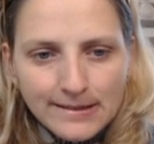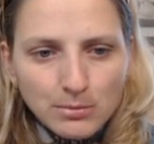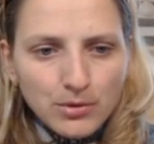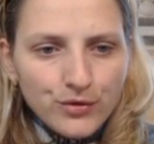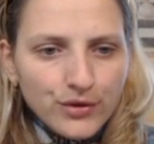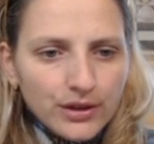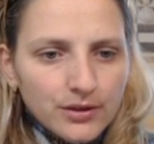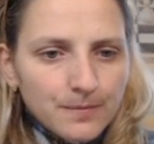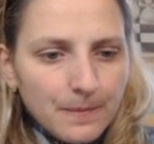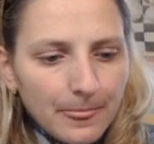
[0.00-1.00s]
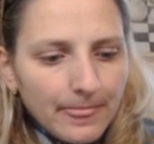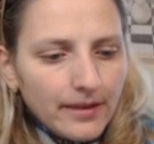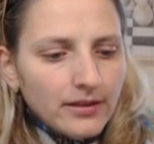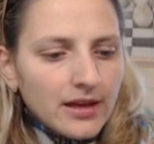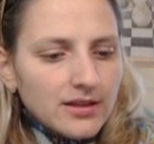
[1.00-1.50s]
Perfect.
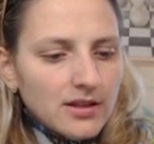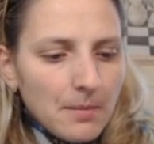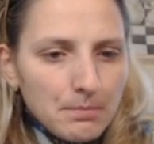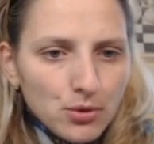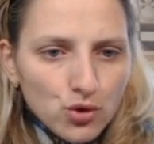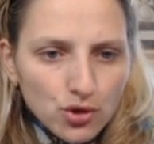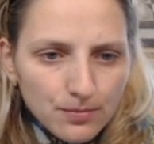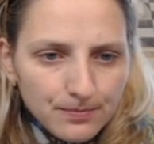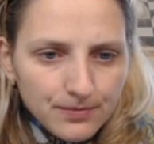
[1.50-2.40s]
Next step, push.